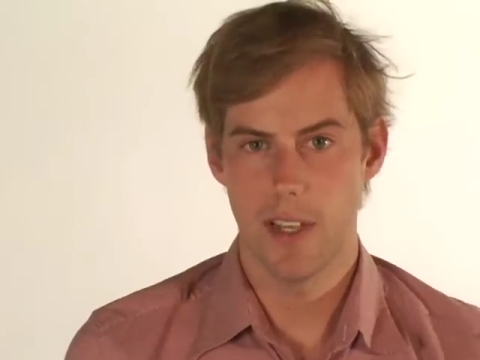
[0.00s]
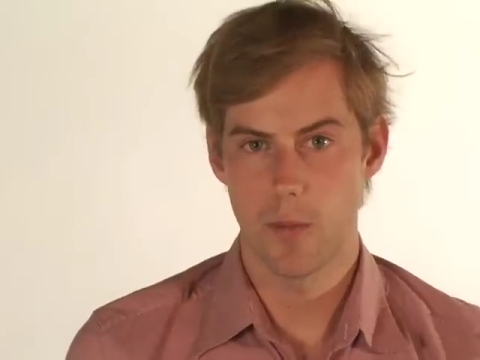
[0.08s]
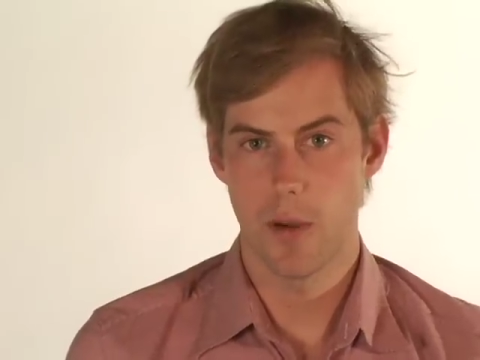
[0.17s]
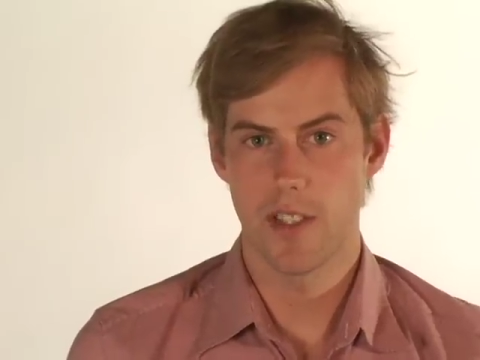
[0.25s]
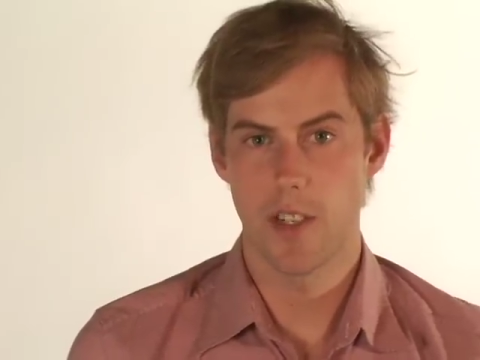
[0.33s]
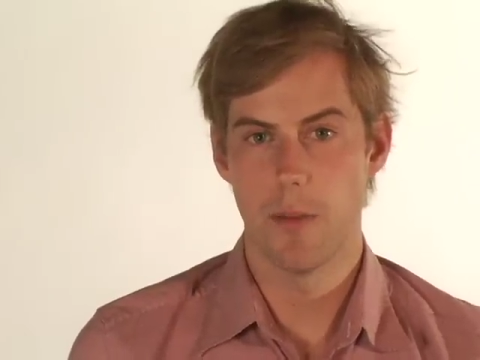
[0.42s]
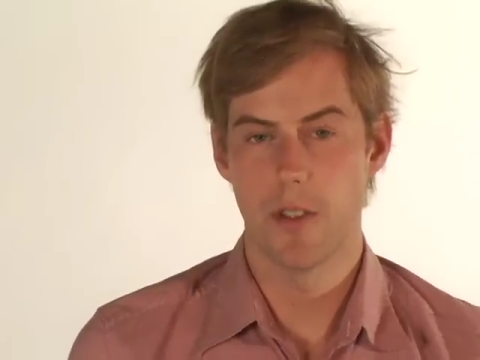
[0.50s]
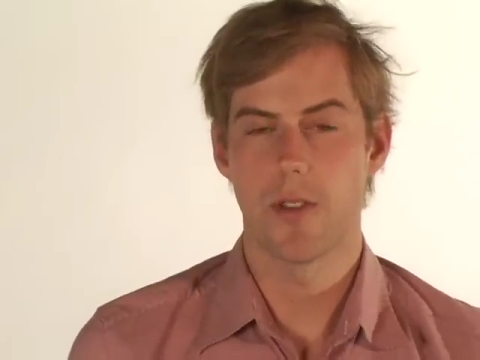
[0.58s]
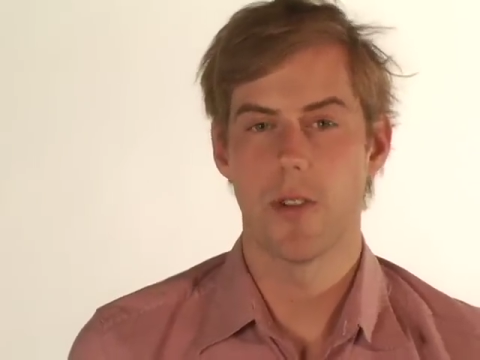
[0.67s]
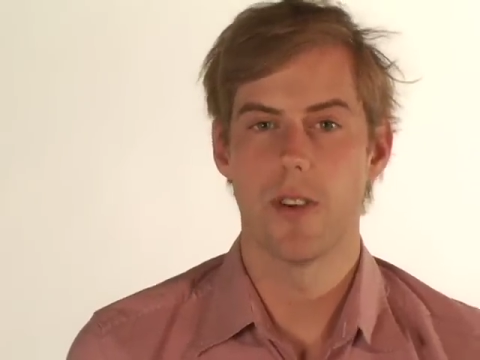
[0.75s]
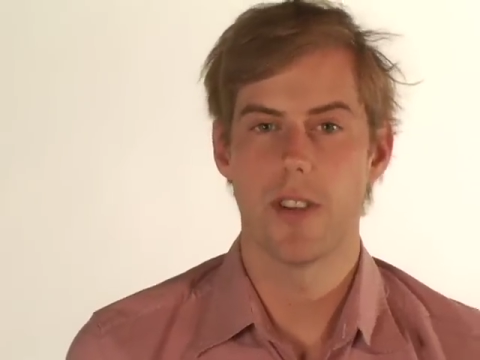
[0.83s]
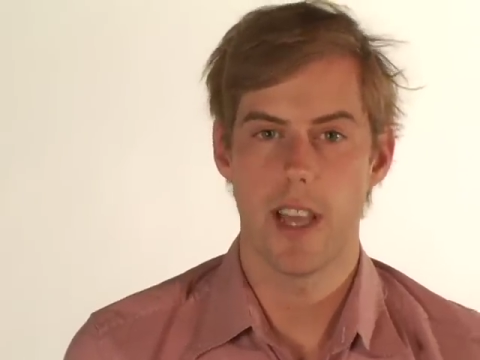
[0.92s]
has raised
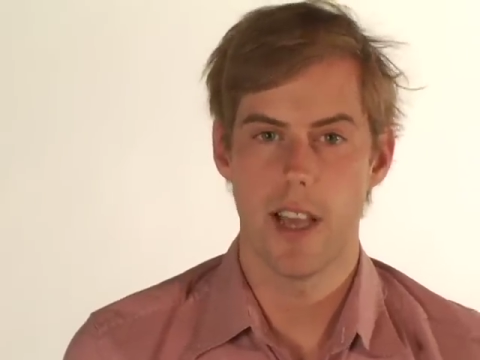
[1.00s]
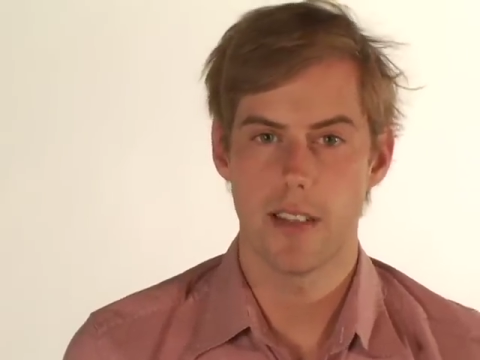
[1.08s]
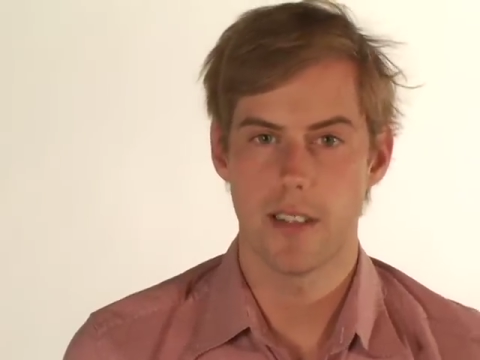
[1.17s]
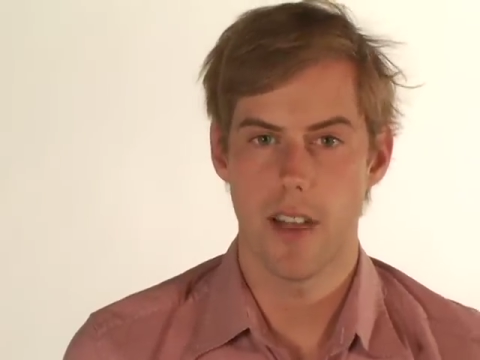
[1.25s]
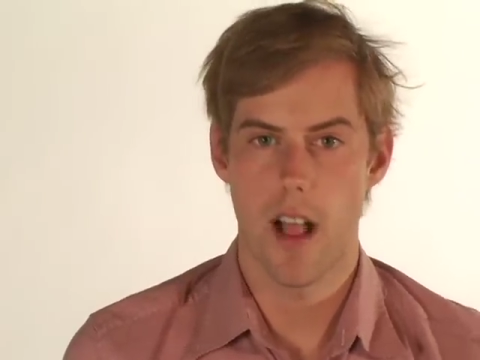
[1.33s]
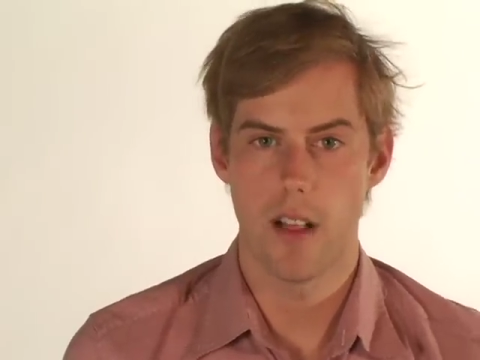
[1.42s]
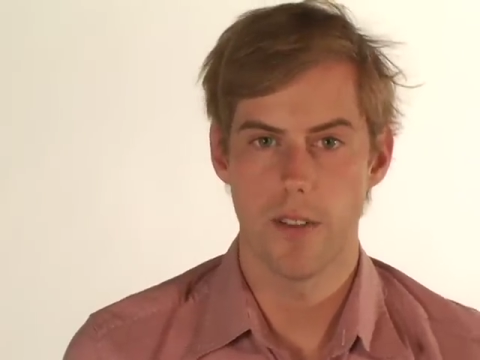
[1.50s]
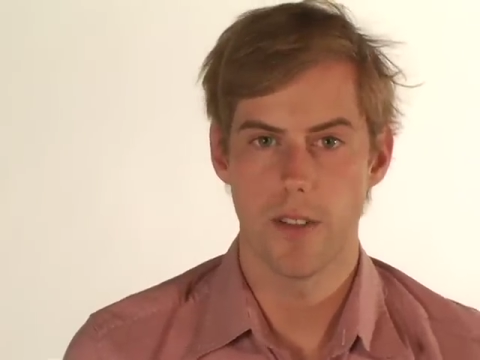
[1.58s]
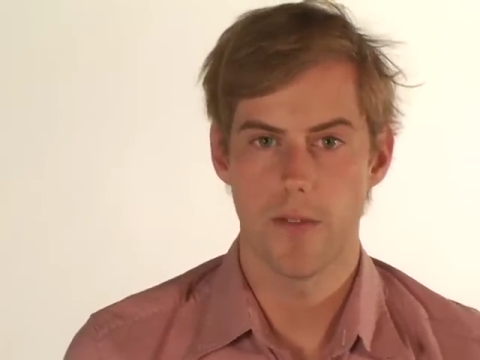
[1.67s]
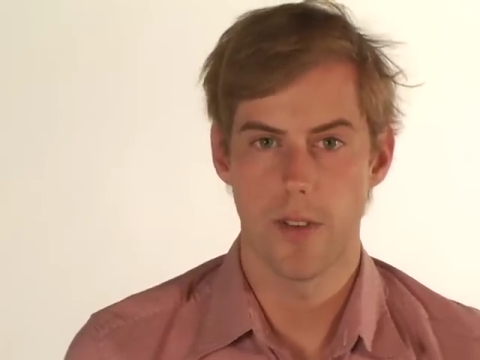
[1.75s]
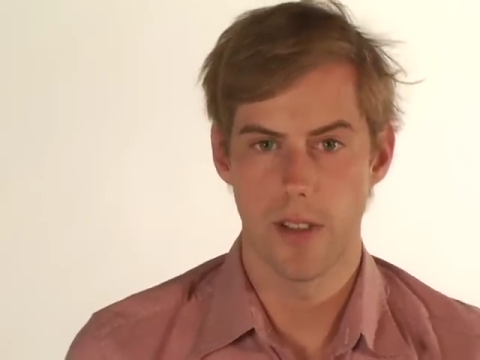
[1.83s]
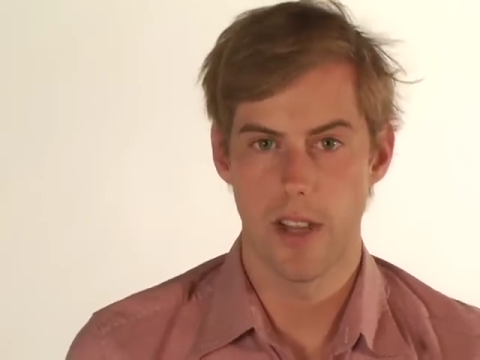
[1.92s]
almost
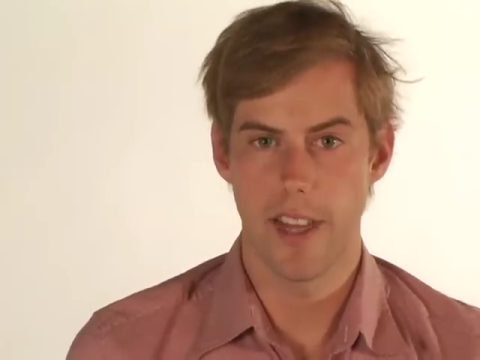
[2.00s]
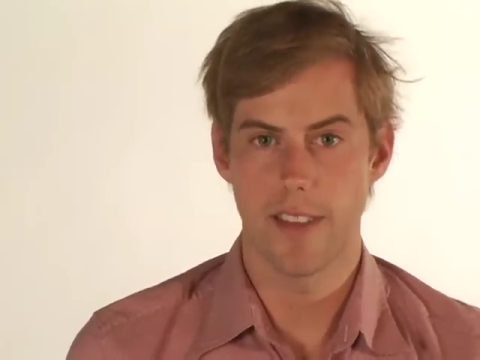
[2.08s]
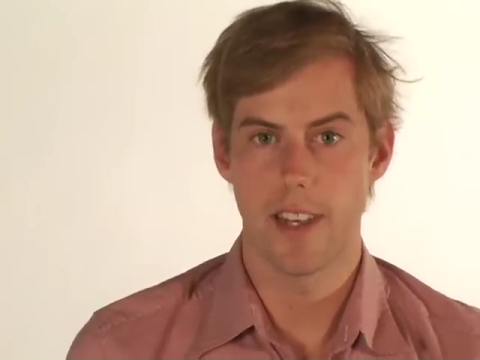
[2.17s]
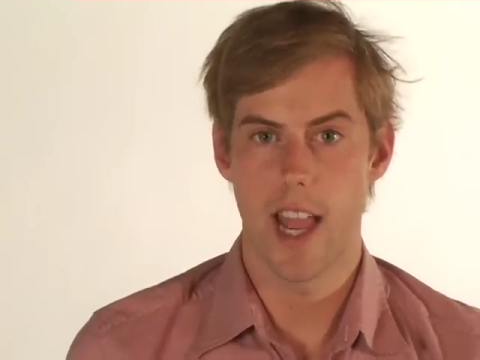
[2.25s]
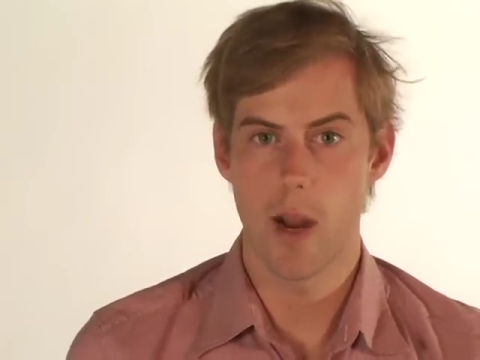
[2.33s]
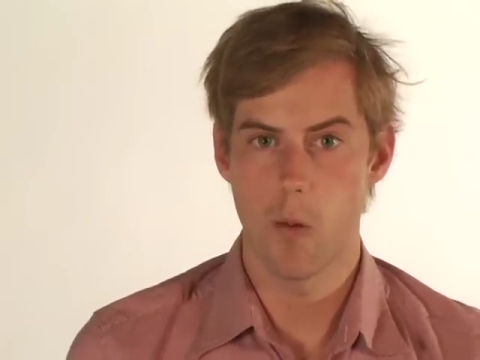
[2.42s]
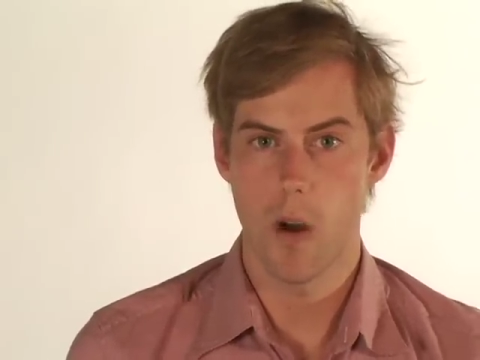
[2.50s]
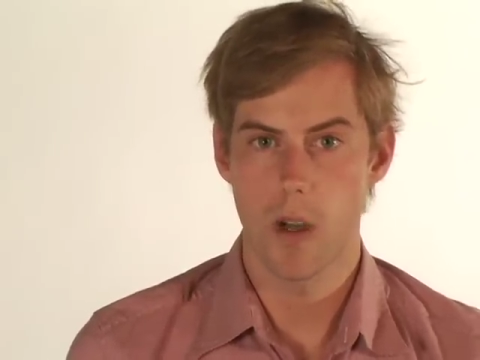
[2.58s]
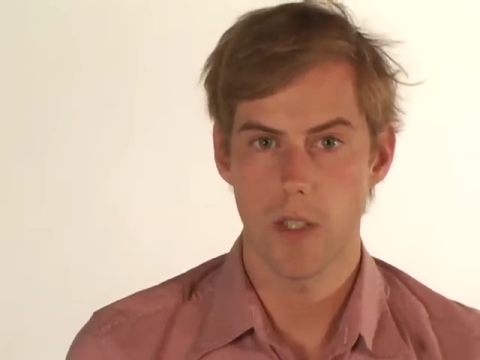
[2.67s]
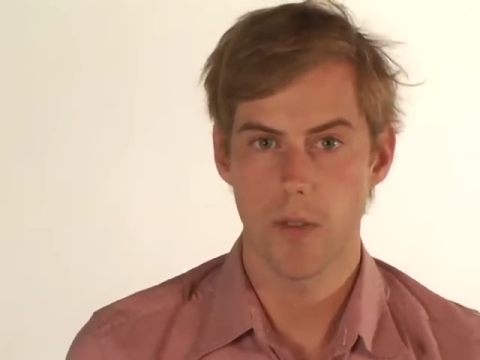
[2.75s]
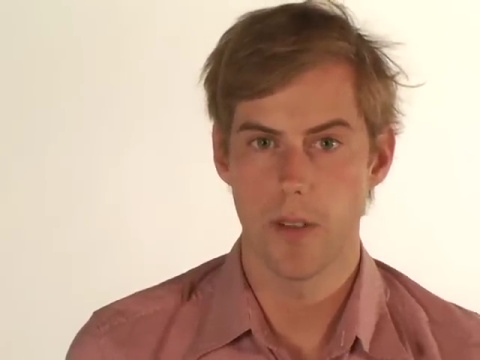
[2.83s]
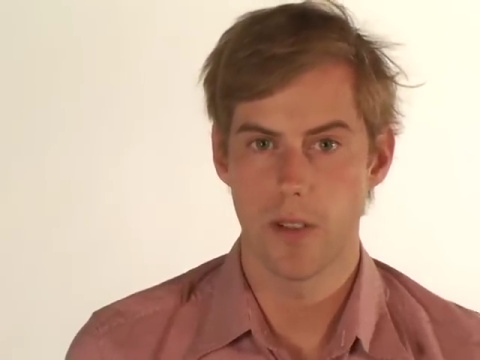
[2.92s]
$30,000 for the Light the Night
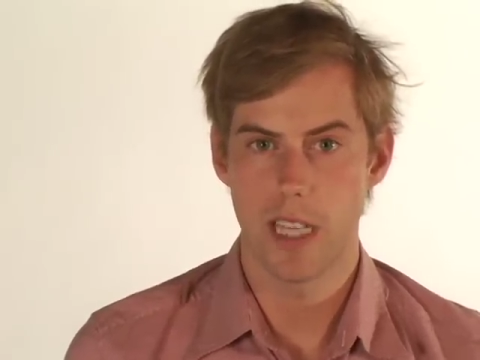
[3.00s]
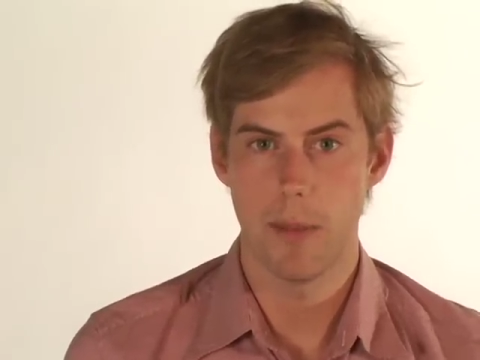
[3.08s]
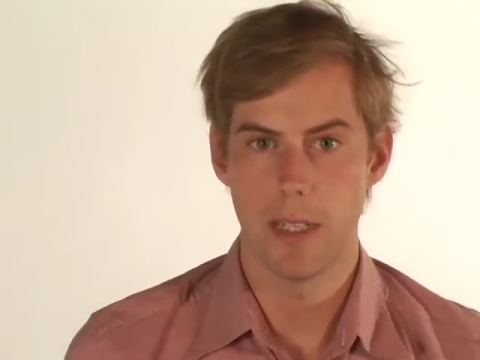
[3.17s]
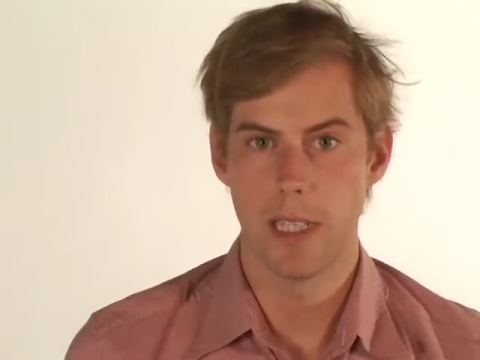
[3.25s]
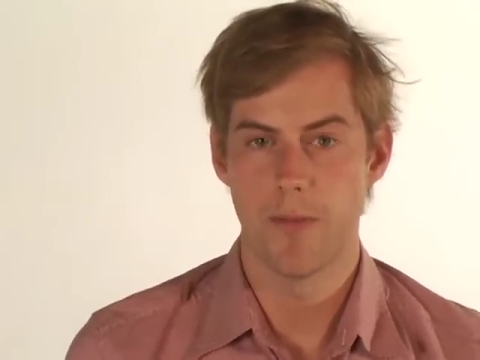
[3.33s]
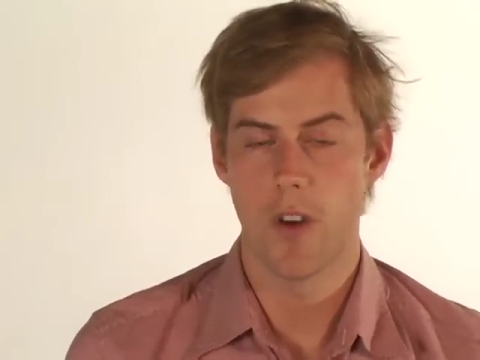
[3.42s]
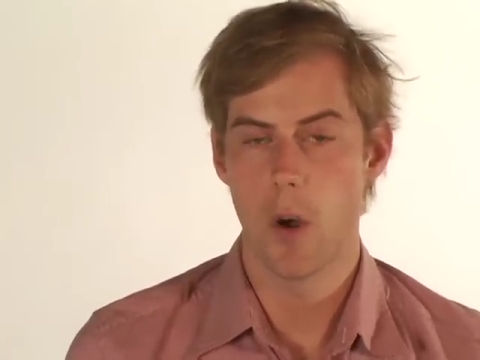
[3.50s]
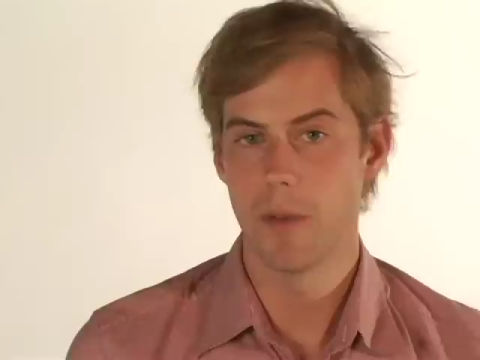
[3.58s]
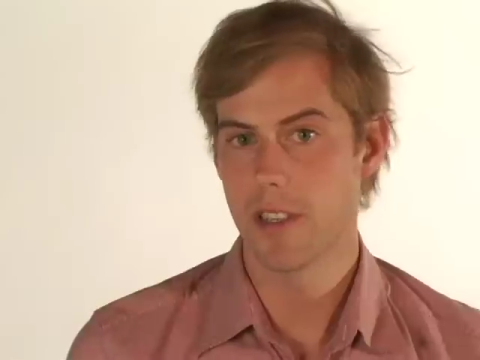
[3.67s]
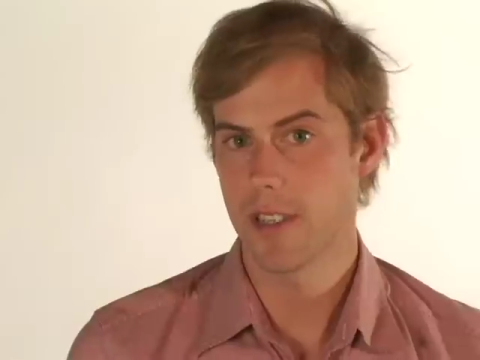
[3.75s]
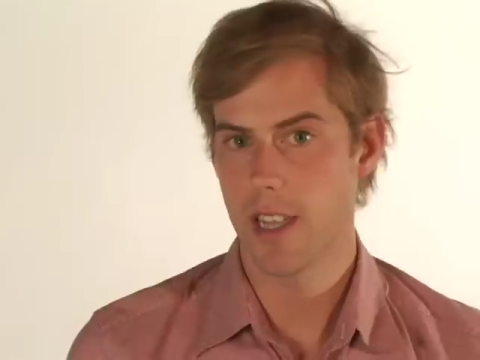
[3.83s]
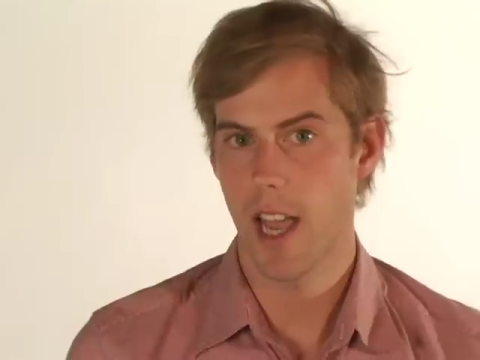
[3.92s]
Walks for Leukemia and Lymphoma
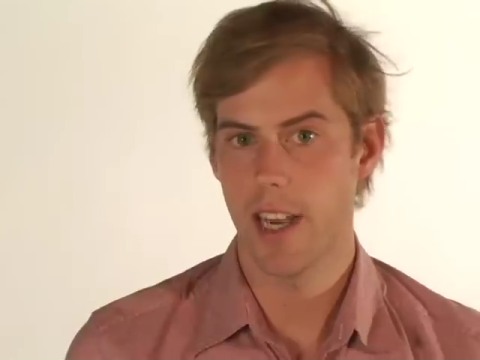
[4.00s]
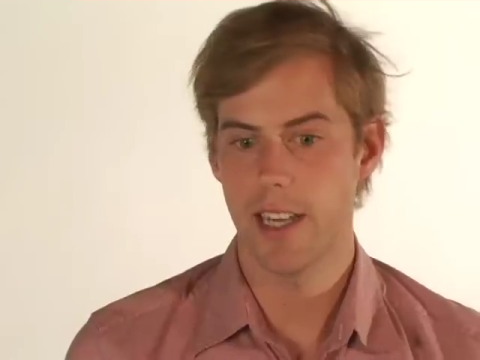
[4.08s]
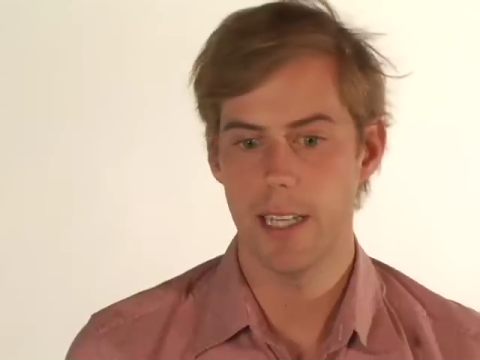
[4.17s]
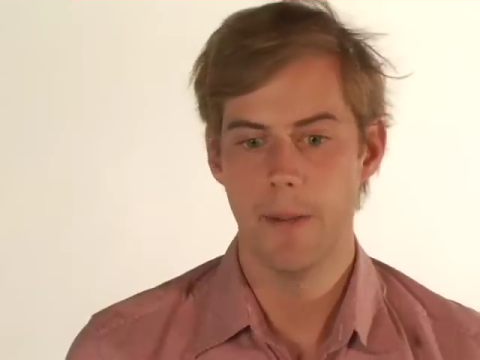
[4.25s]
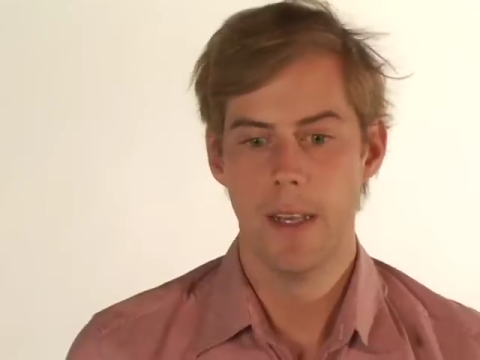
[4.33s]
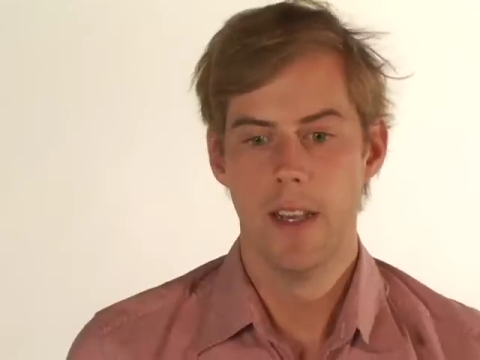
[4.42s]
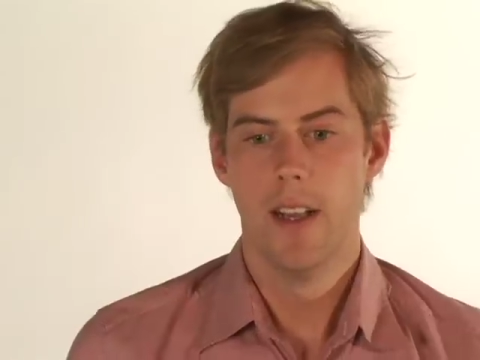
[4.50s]
Society.